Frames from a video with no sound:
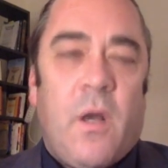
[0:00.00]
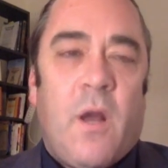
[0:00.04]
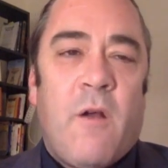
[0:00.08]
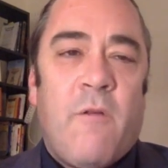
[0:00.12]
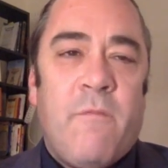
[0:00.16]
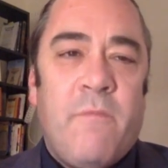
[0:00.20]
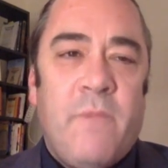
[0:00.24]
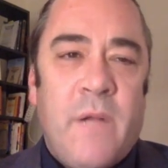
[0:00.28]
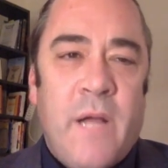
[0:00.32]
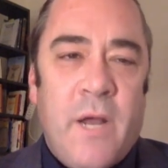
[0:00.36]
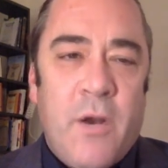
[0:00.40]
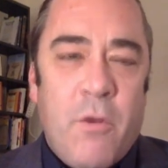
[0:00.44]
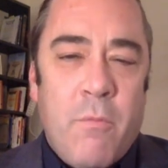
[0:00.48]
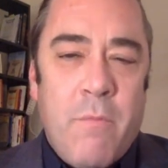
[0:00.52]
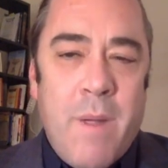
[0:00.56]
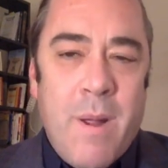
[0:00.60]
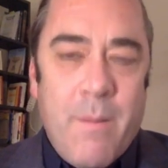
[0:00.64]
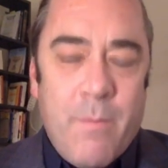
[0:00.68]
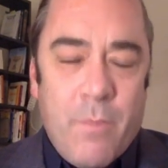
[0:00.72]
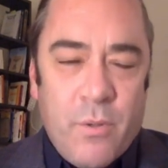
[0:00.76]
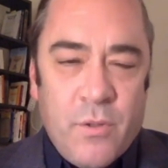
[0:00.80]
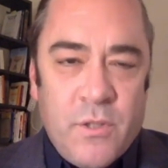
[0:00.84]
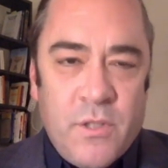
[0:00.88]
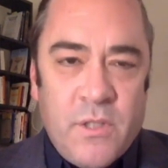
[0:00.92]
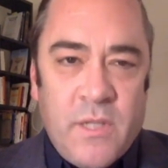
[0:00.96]
A lot of NATO
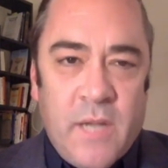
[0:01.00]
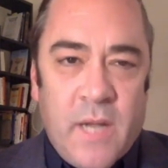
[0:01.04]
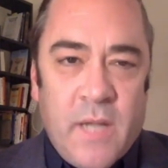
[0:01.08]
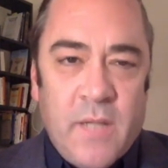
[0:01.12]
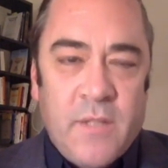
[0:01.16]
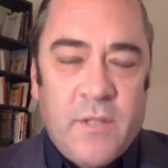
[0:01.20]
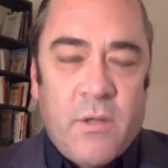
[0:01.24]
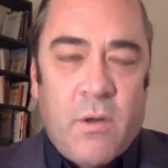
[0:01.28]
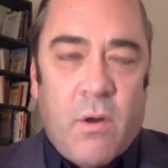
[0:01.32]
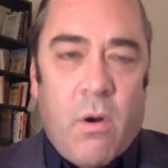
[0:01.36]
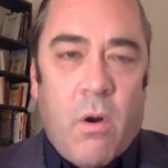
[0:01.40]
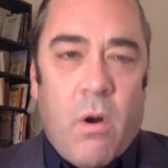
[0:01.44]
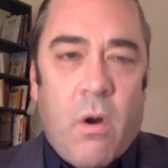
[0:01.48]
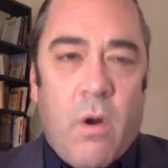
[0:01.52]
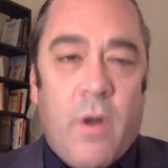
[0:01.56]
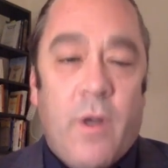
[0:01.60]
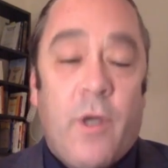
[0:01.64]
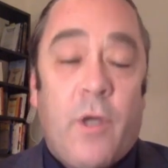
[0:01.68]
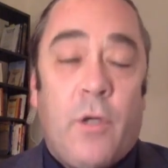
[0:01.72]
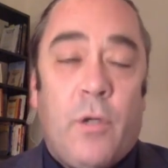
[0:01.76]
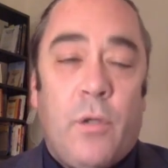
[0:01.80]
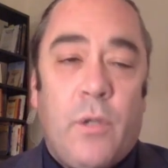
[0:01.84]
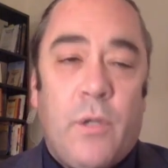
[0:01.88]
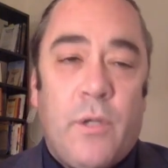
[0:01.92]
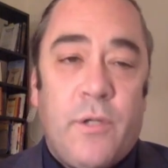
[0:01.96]
member states are,
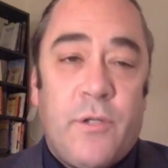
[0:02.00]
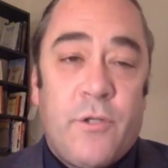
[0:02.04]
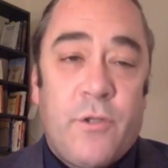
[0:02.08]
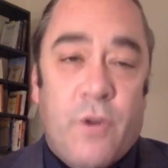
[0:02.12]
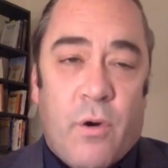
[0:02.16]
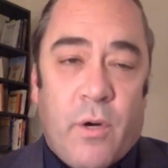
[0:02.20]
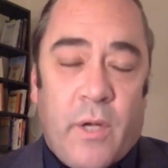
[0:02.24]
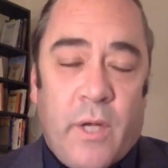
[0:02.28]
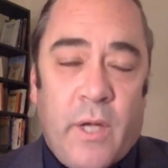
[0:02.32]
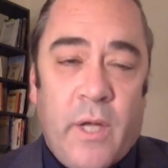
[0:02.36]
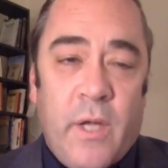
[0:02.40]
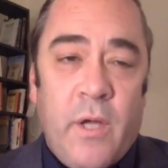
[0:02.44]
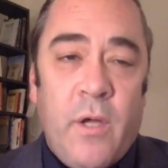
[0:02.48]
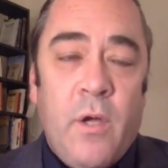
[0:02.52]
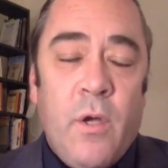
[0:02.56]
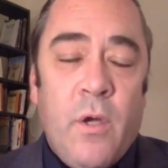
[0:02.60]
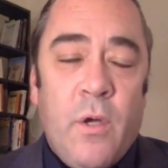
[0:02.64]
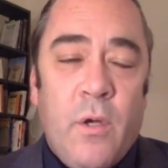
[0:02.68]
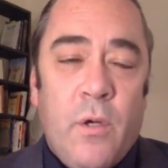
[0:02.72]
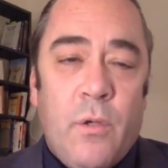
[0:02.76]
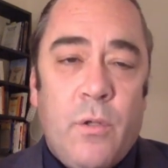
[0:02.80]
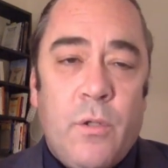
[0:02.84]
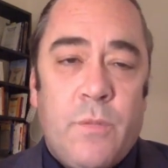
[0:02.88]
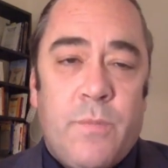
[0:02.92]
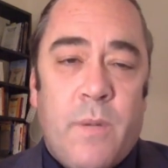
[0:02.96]
including Turkey,
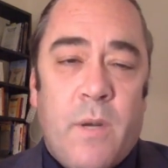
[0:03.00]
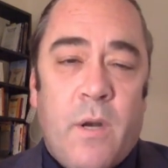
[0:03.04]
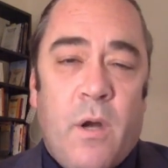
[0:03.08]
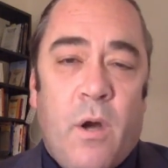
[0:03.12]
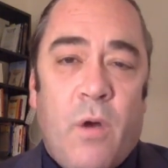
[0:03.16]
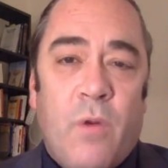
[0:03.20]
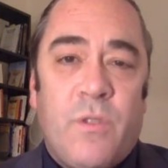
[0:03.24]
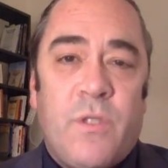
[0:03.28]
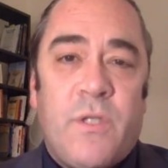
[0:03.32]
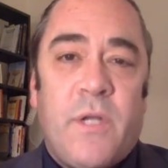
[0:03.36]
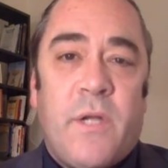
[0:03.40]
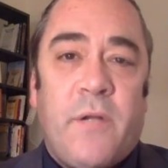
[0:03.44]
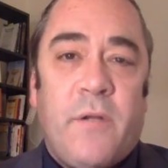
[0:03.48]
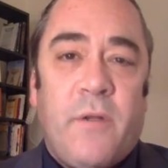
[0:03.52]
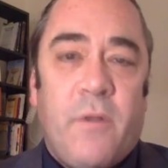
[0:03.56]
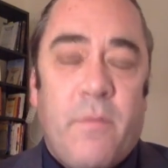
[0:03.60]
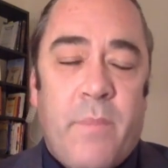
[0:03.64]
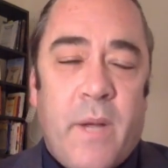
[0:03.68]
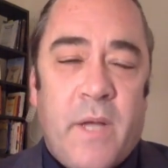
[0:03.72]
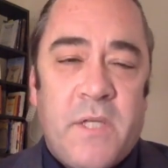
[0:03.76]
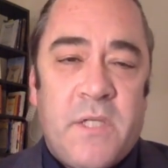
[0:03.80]
who's been hosting their